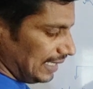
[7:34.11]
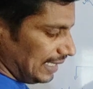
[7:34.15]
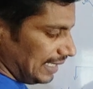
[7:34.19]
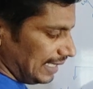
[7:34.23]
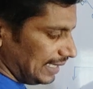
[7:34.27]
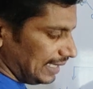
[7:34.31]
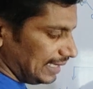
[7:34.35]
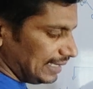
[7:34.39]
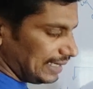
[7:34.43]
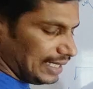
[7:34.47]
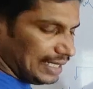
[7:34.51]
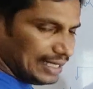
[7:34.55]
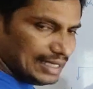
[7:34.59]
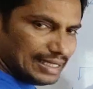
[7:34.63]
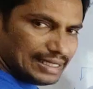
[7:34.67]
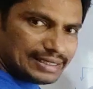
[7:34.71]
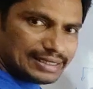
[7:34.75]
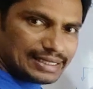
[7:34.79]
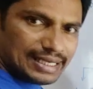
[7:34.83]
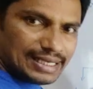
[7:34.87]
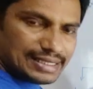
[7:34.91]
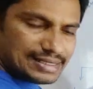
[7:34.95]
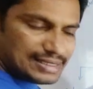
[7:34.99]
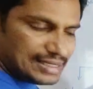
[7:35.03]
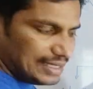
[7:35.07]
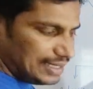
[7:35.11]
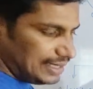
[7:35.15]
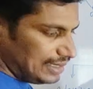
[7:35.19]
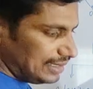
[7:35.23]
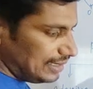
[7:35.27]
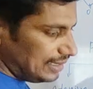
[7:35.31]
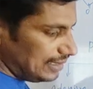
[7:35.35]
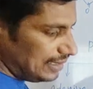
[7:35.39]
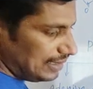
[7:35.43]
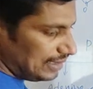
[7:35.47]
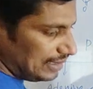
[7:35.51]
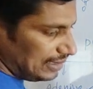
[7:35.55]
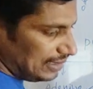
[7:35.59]
Adenylic acid,
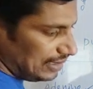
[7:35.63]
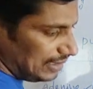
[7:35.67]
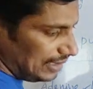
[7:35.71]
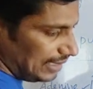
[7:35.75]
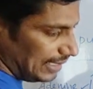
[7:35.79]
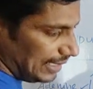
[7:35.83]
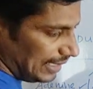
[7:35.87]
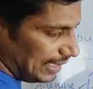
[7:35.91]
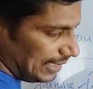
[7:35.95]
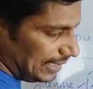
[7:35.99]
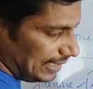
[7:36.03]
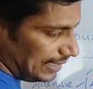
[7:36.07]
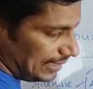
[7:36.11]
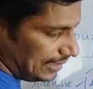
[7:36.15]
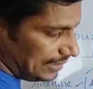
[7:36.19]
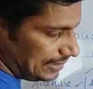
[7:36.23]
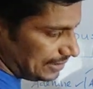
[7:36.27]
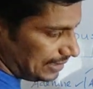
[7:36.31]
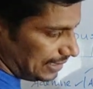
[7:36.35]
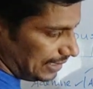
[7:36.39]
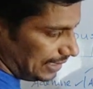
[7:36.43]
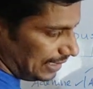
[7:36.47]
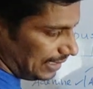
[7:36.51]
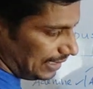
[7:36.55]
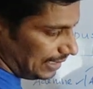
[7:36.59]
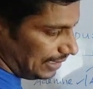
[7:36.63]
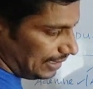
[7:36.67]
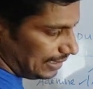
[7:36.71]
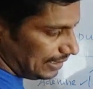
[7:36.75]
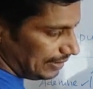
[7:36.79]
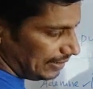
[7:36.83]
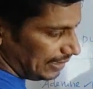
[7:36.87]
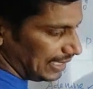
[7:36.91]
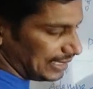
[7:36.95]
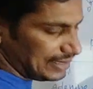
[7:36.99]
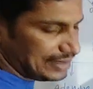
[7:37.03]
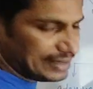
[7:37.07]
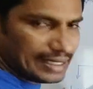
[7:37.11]
adenine is there
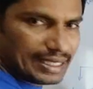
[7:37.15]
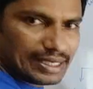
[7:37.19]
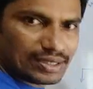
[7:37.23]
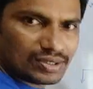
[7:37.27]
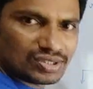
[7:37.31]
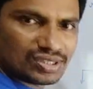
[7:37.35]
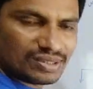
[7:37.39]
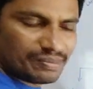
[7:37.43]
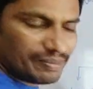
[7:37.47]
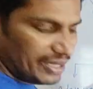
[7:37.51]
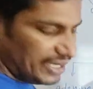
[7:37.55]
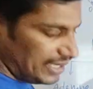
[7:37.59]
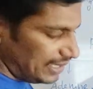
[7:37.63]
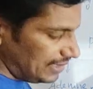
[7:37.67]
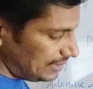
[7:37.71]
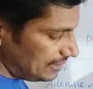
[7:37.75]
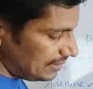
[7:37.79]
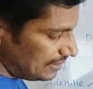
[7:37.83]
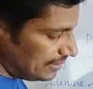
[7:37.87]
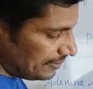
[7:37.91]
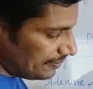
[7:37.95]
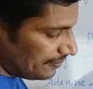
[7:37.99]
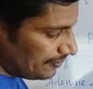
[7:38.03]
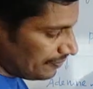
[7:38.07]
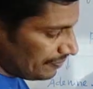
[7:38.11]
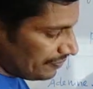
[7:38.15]
as a nitrogen base.